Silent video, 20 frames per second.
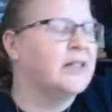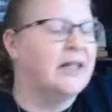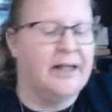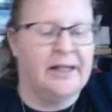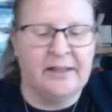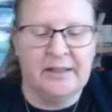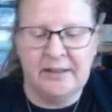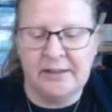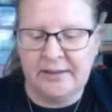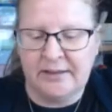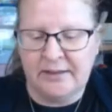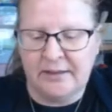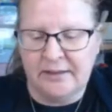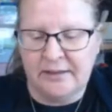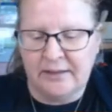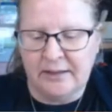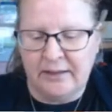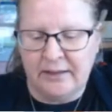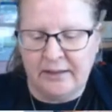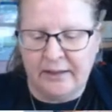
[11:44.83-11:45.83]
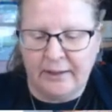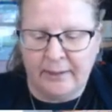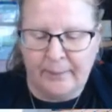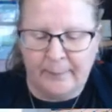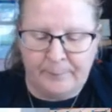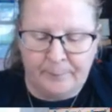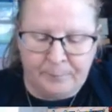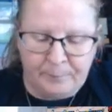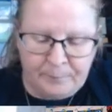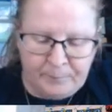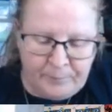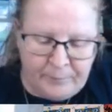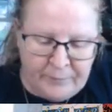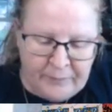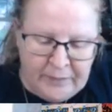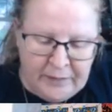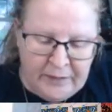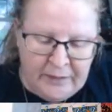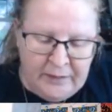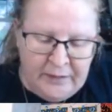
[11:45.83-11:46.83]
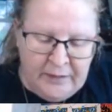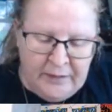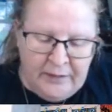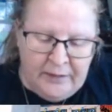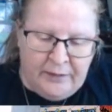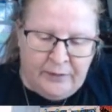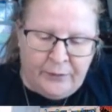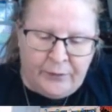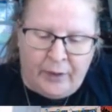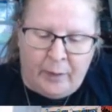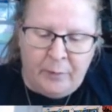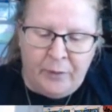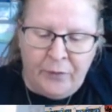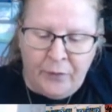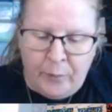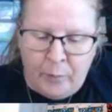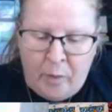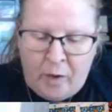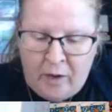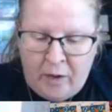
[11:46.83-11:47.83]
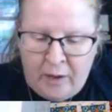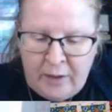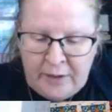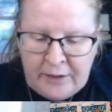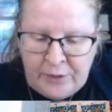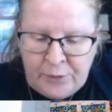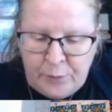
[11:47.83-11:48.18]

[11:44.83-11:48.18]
and it's coming from Ireland,